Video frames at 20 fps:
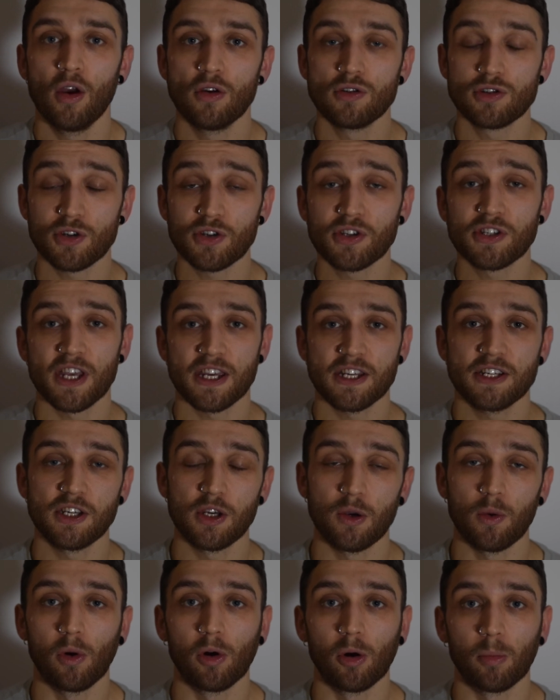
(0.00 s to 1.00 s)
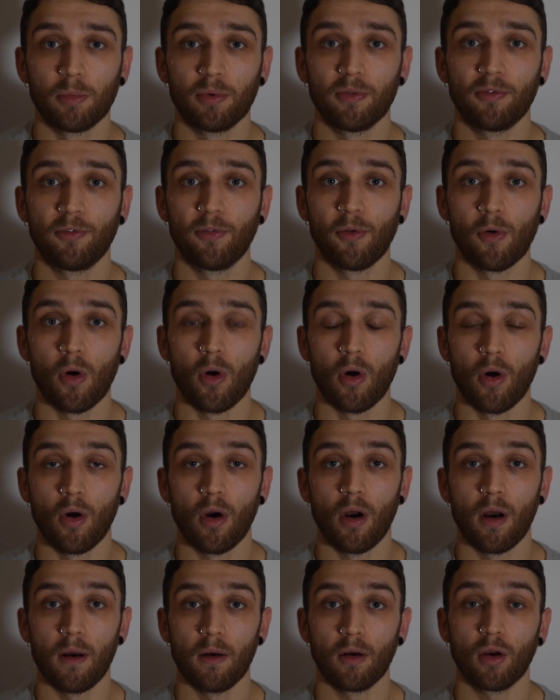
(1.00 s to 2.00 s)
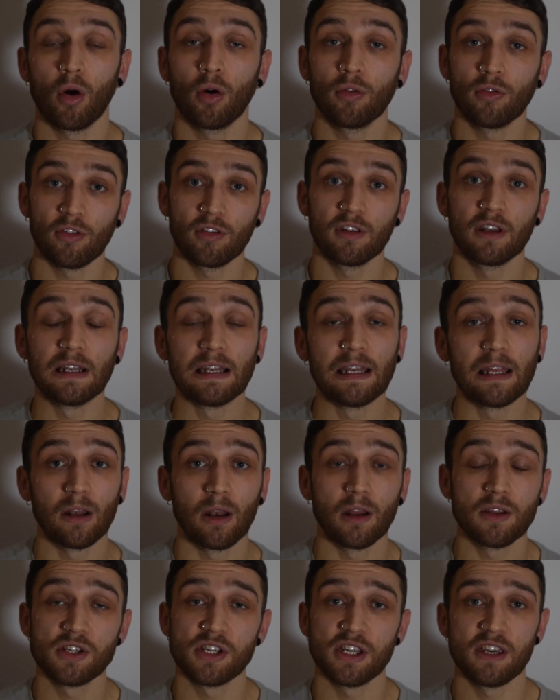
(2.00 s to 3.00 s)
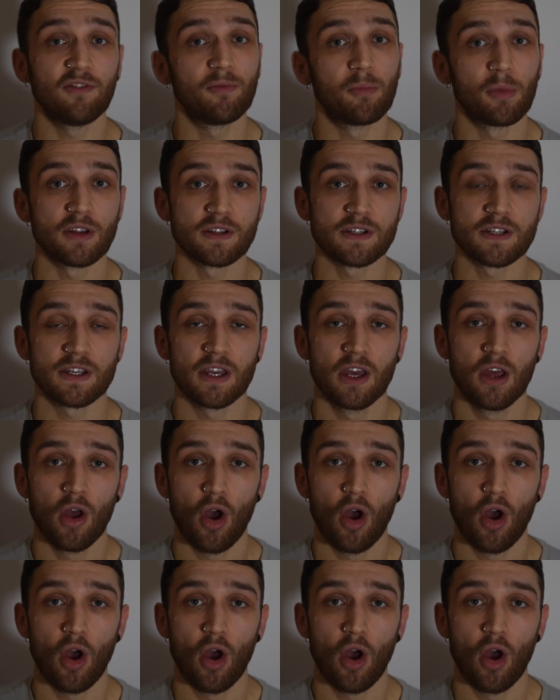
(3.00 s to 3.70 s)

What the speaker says: just sets you up for constant little achievements